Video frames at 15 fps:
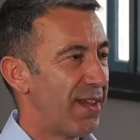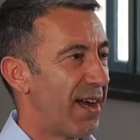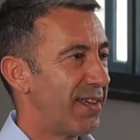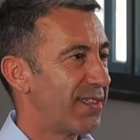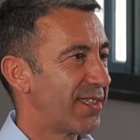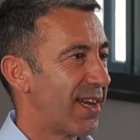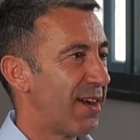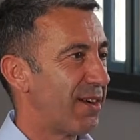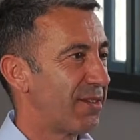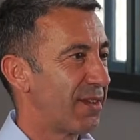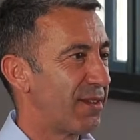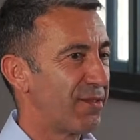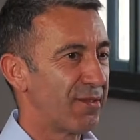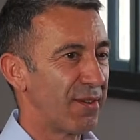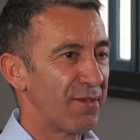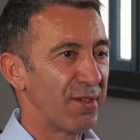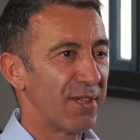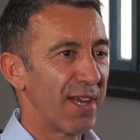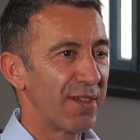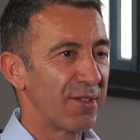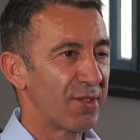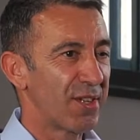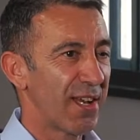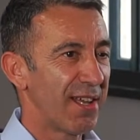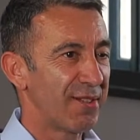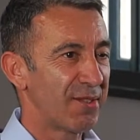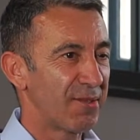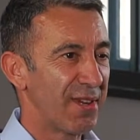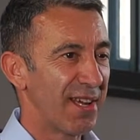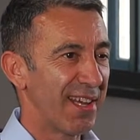nights out if we get the
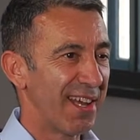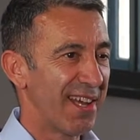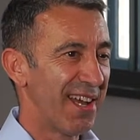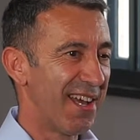chance, really.